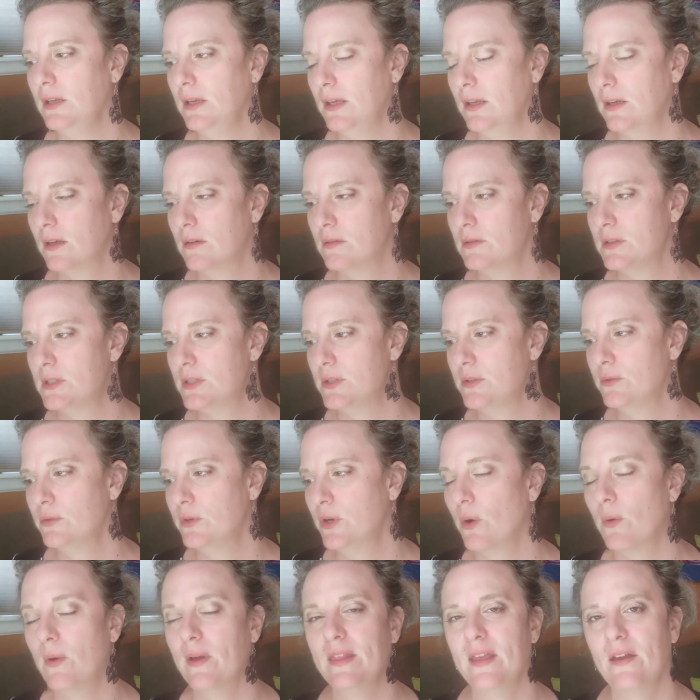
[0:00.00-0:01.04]
you know, to
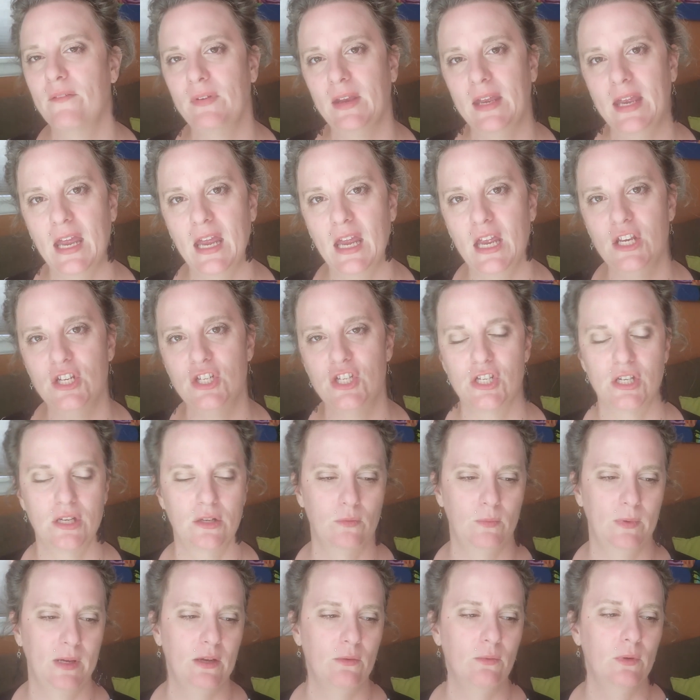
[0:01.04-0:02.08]
go on that
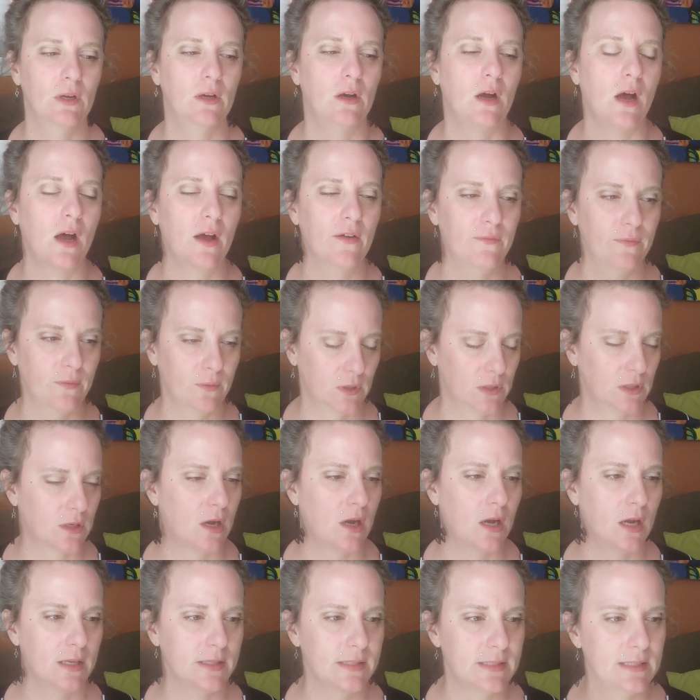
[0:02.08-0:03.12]
vacation. We, we're off, we're
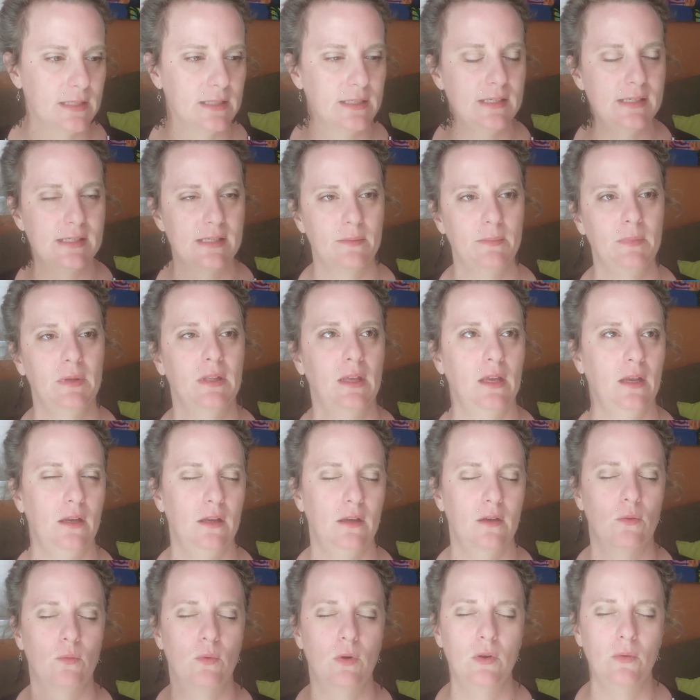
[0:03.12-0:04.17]
constantly
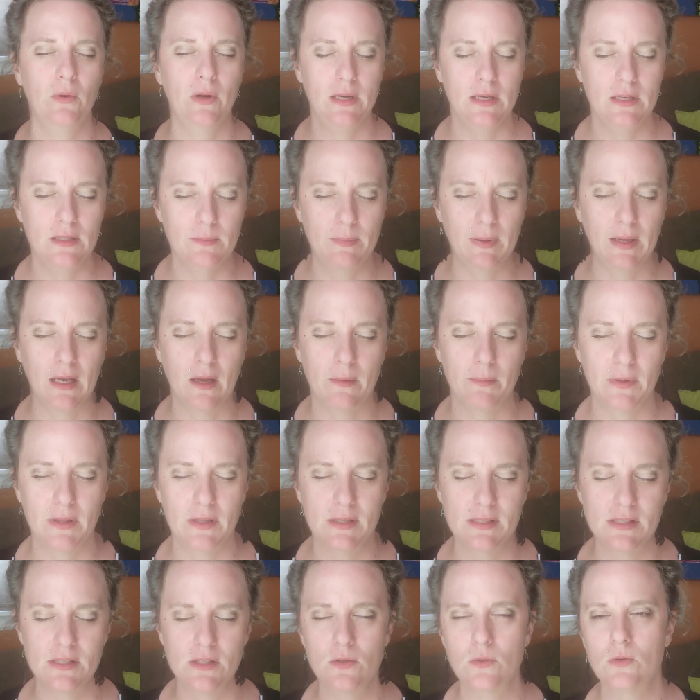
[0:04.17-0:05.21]
simulating, you know, what do I need to pick up at
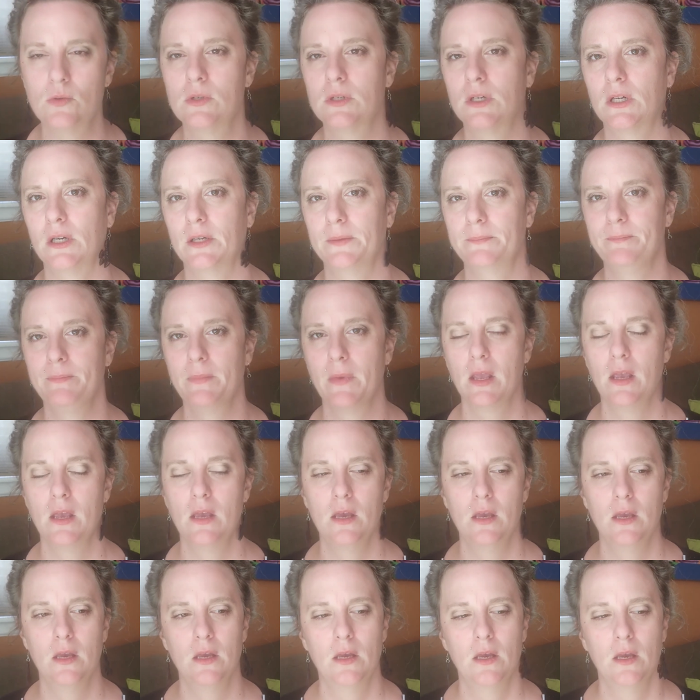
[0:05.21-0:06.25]
the store?
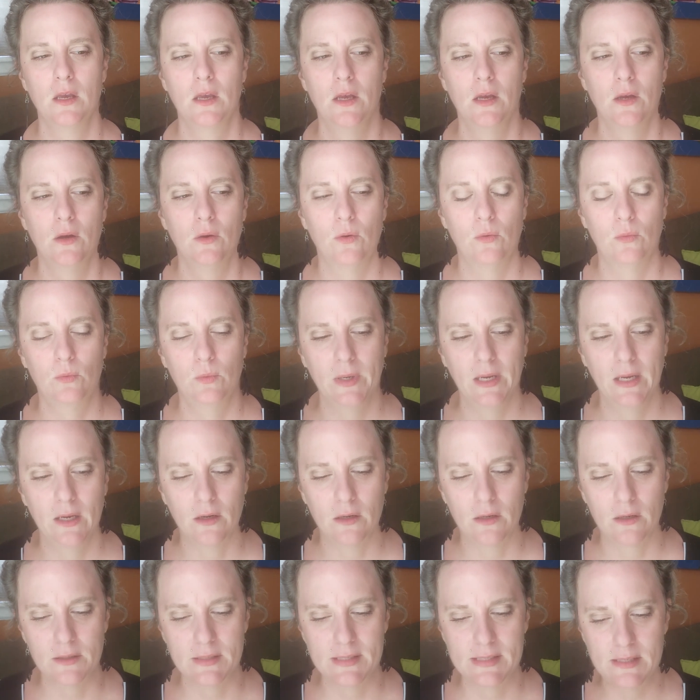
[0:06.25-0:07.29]
We
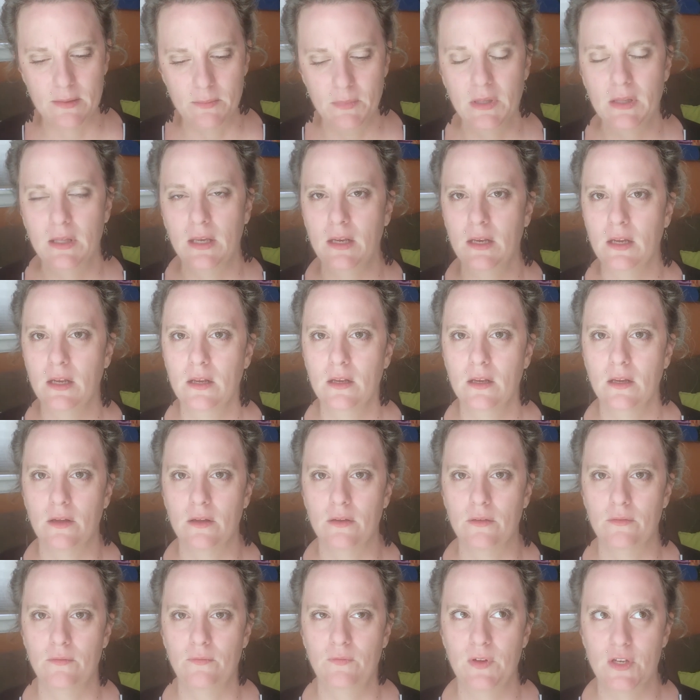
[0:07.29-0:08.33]
are simulating
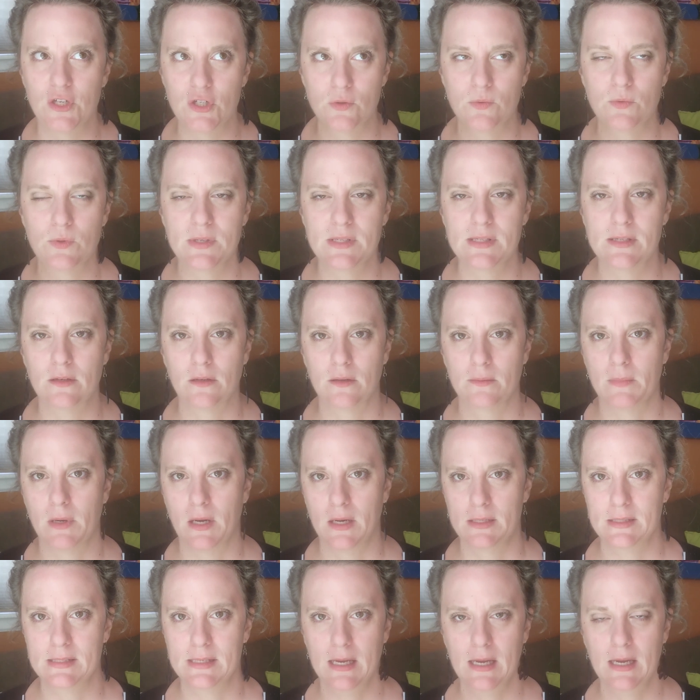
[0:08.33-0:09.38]
visuals in our
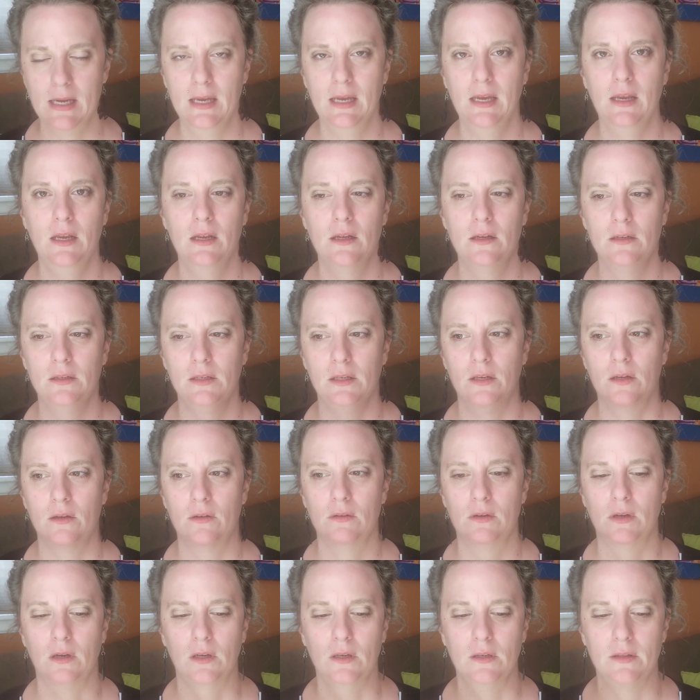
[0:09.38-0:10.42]
mind's eye, you
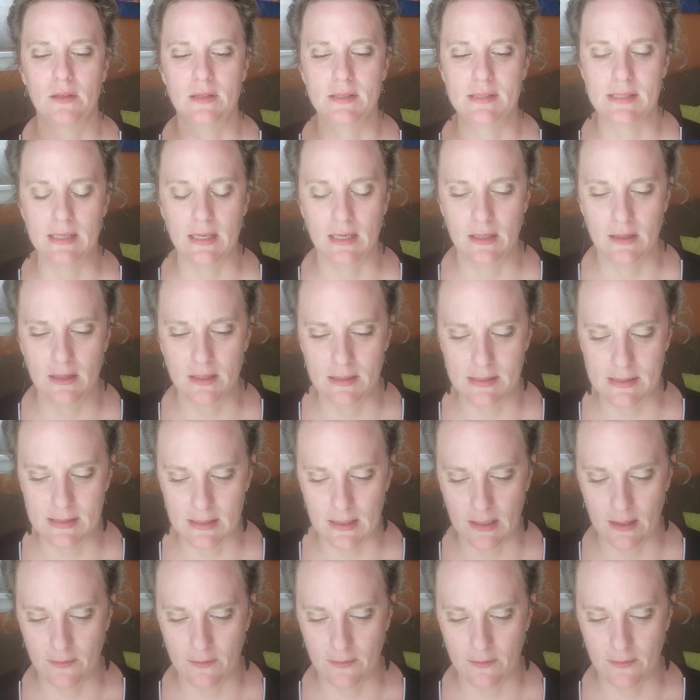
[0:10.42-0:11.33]
know, our, this, this,